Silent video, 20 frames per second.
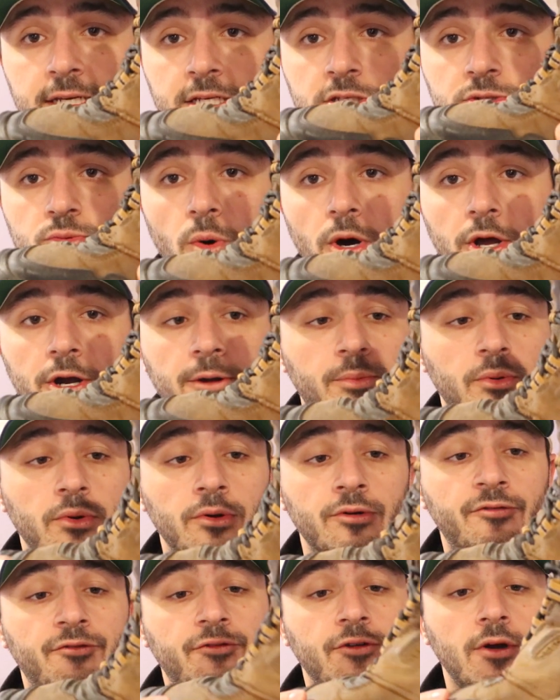things
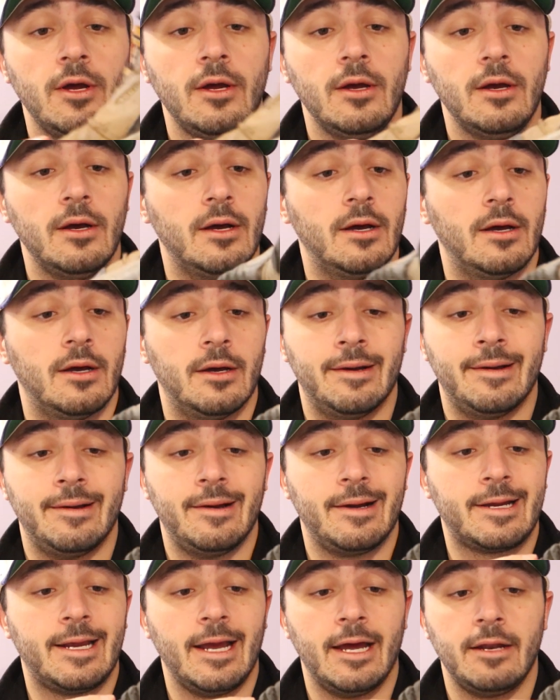waterproof.
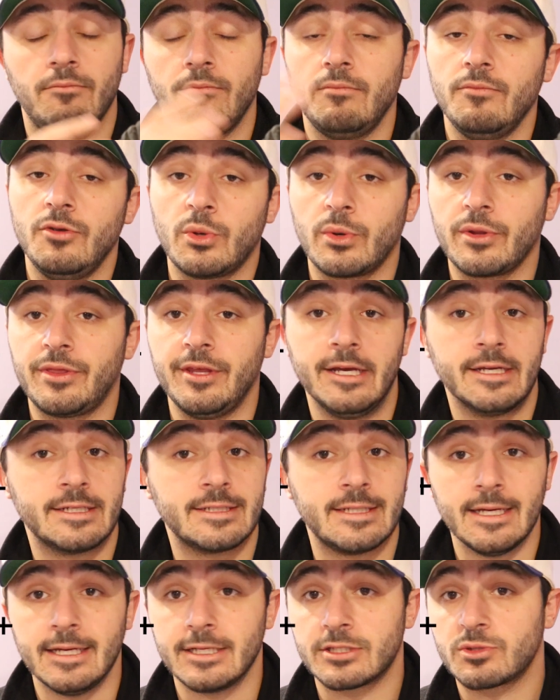Again,
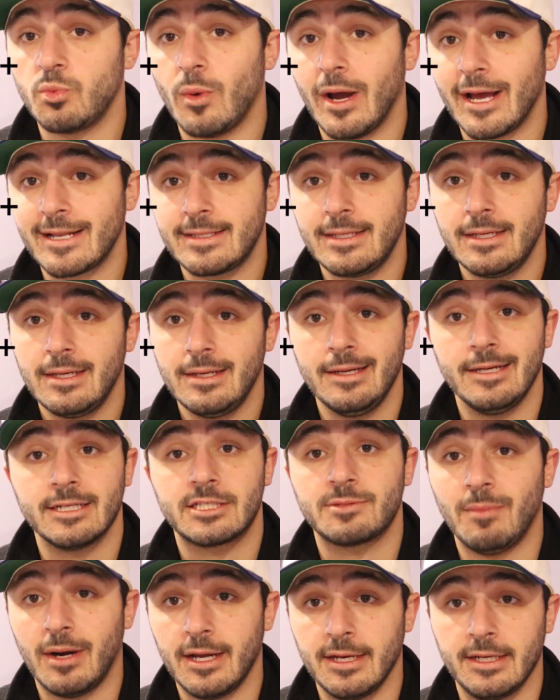Northeast, it's wet,
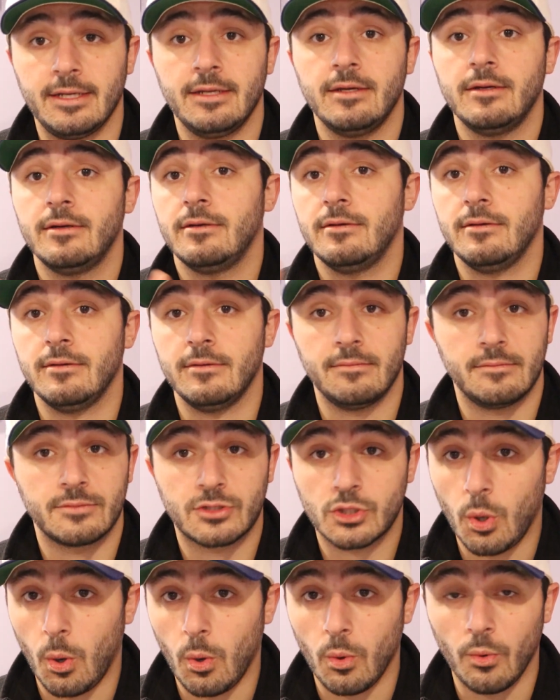it's muddy,
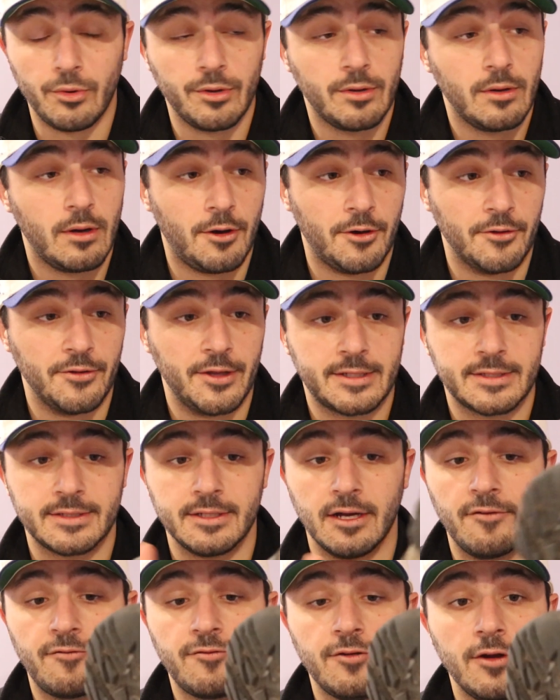it's cold, all that
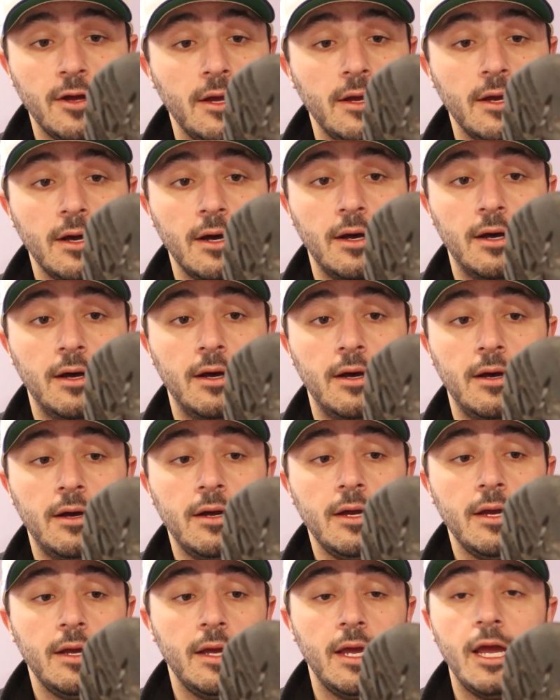stuff.
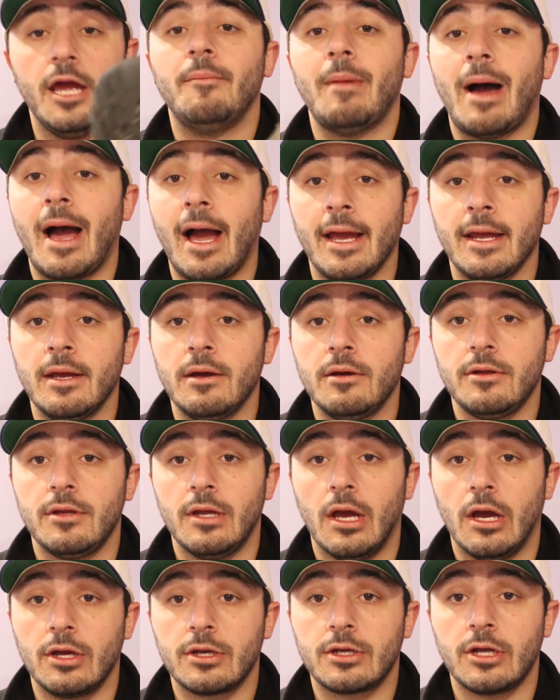Am I
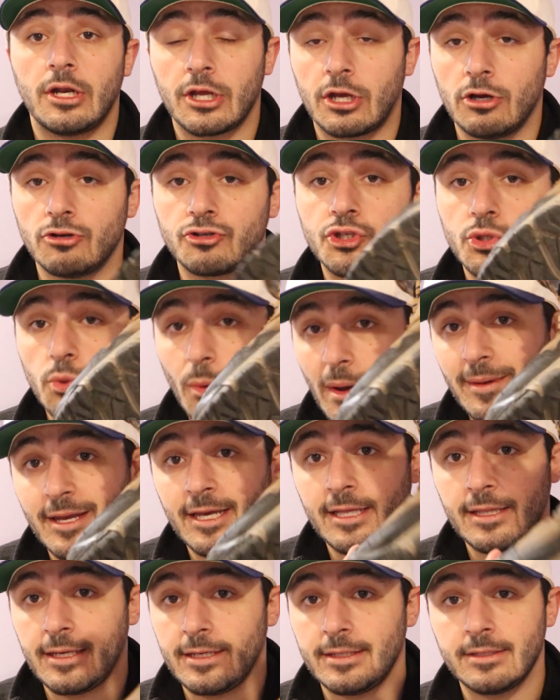gonna go
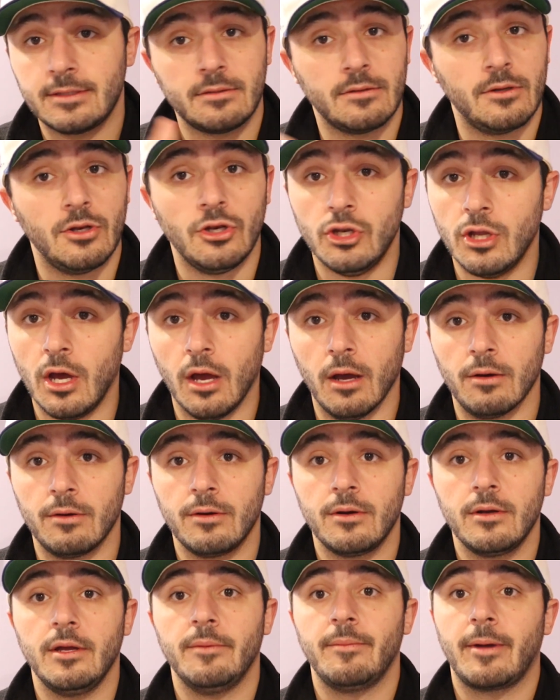swimming in these? No.
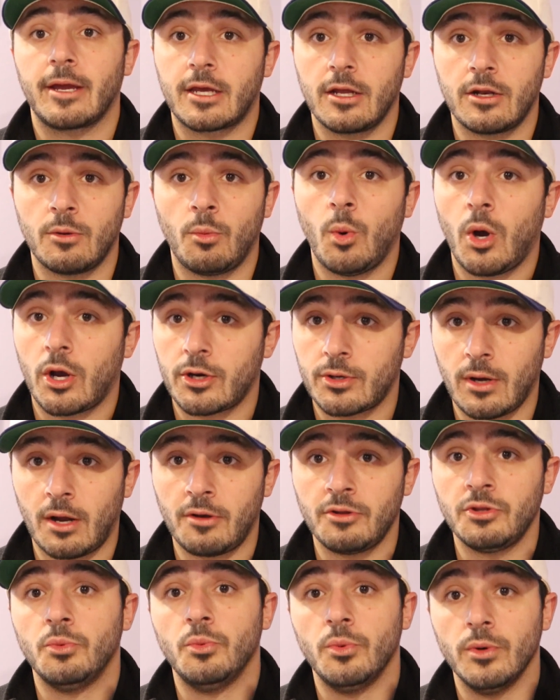Am I gonna walk around in the